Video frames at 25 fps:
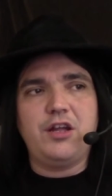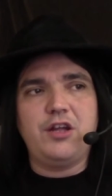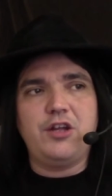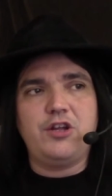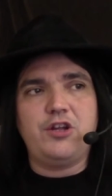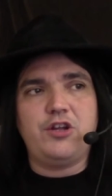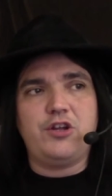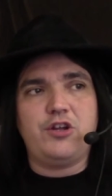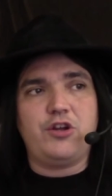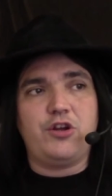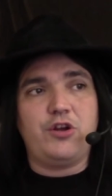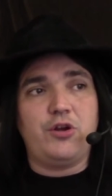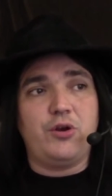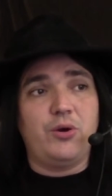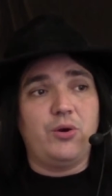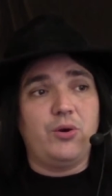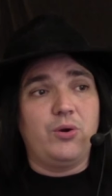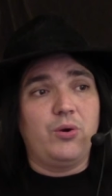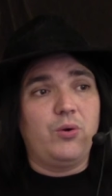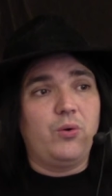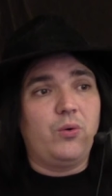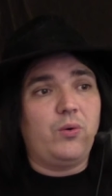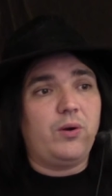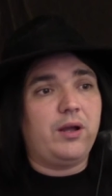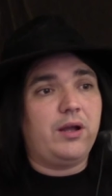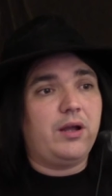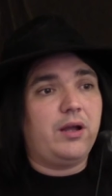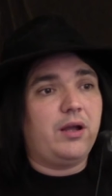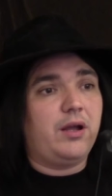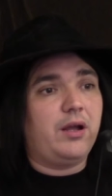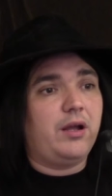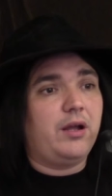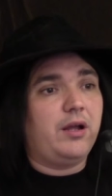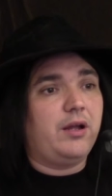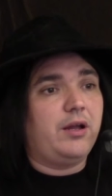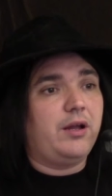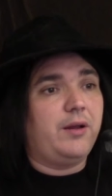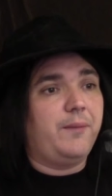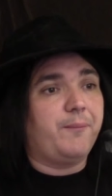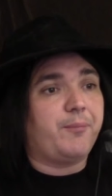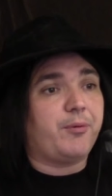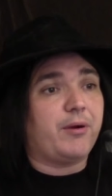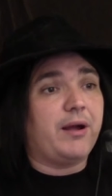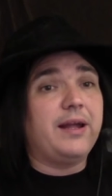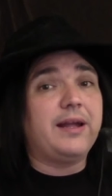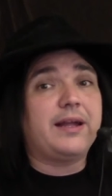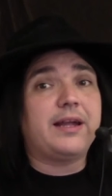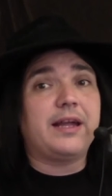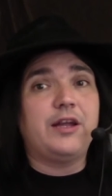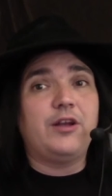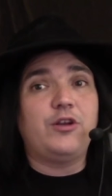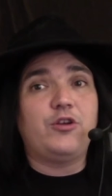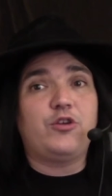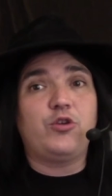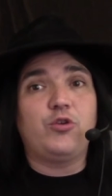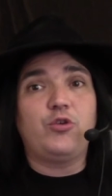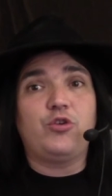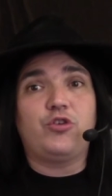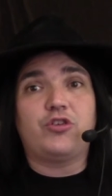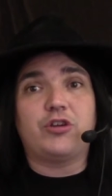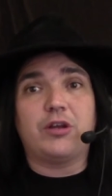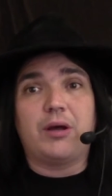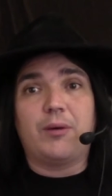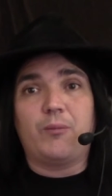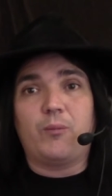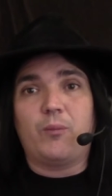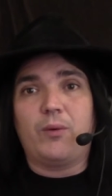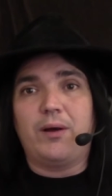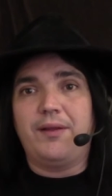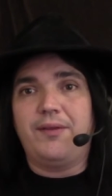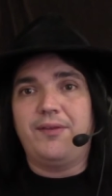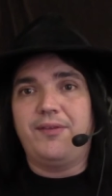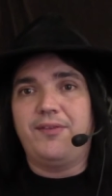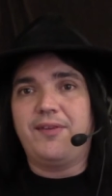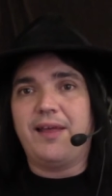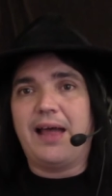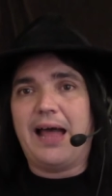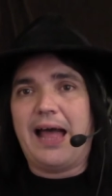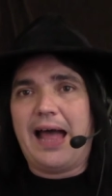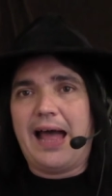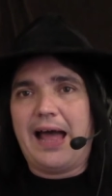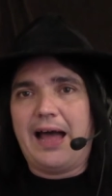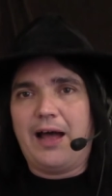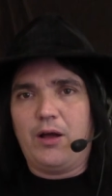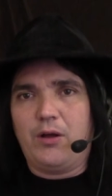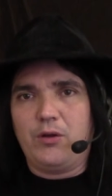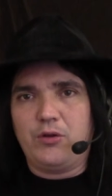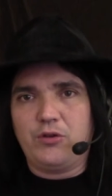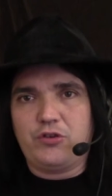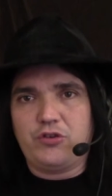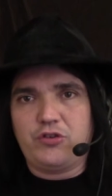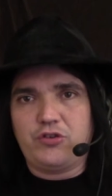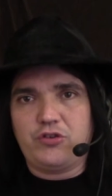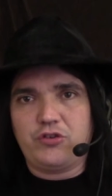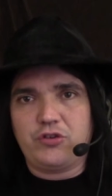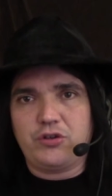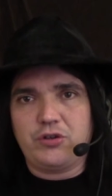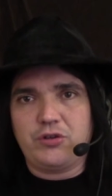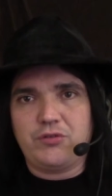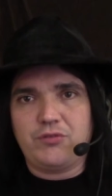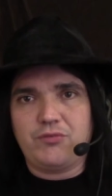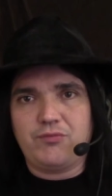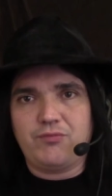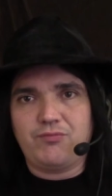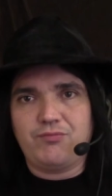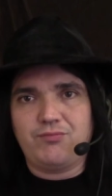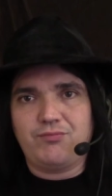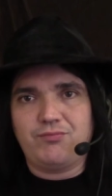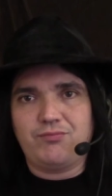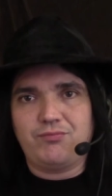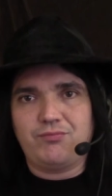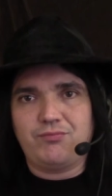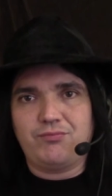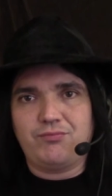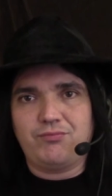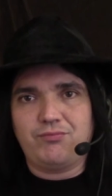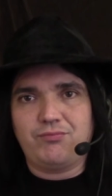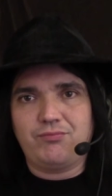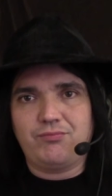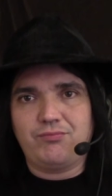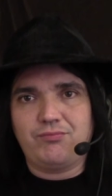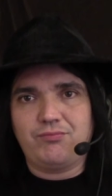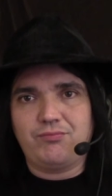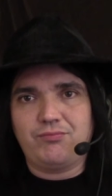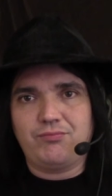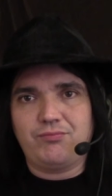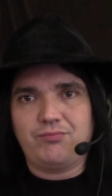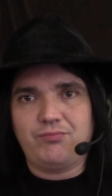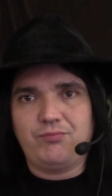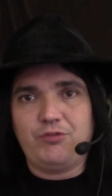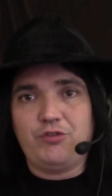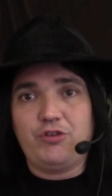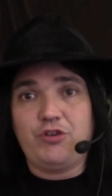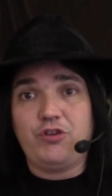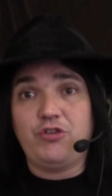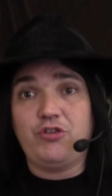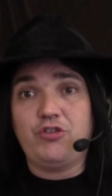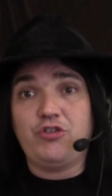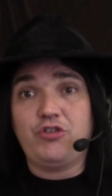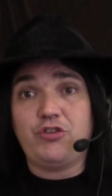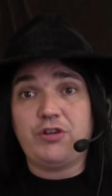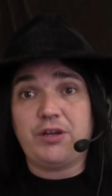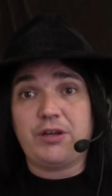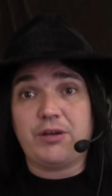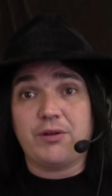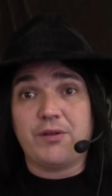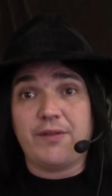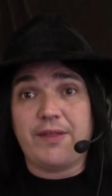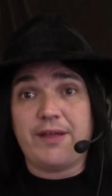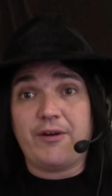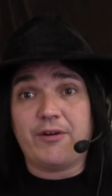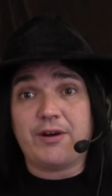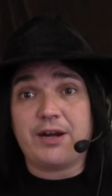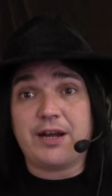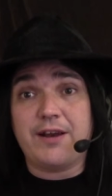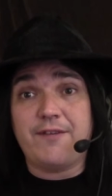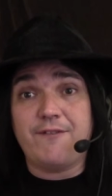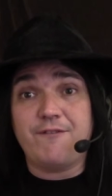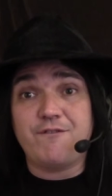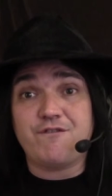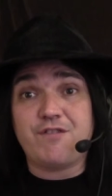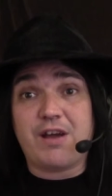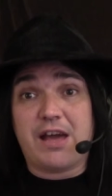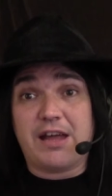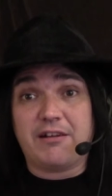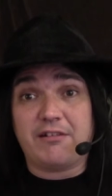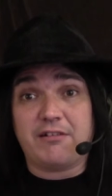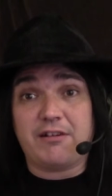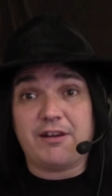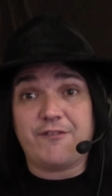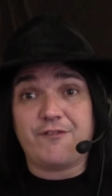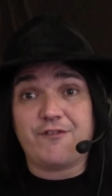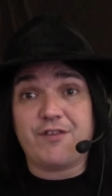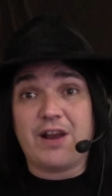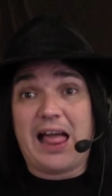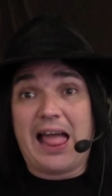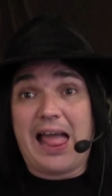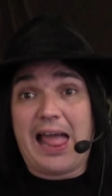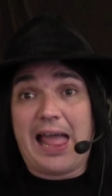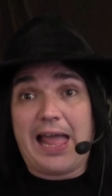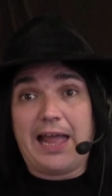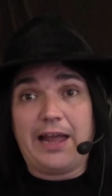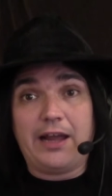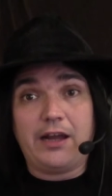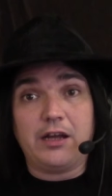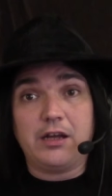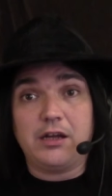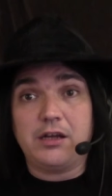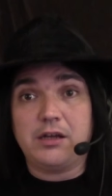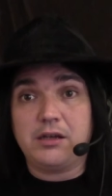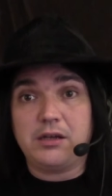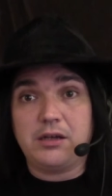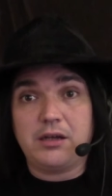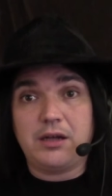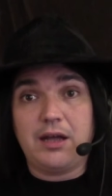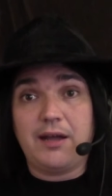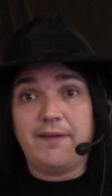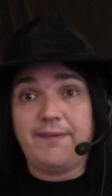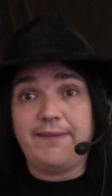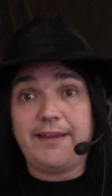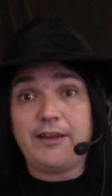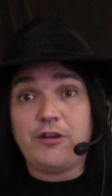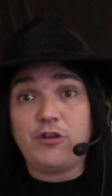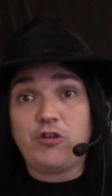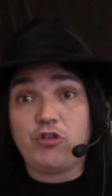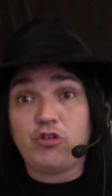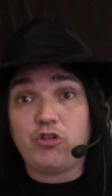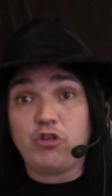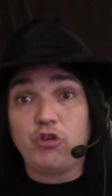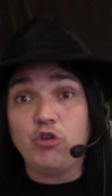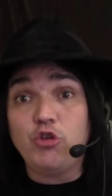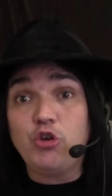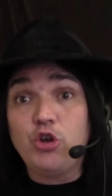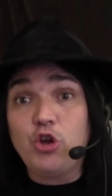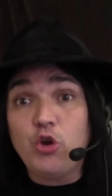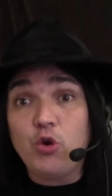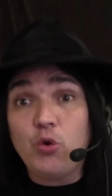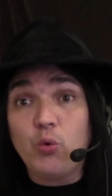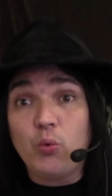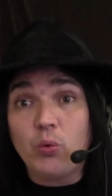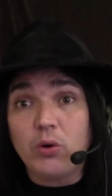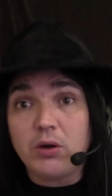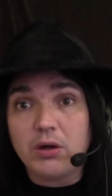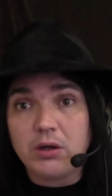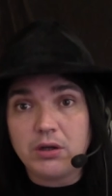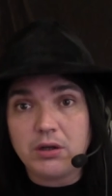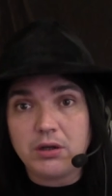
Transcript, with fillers: You break into someone's house to steal their Confederate flag, and they shoot you?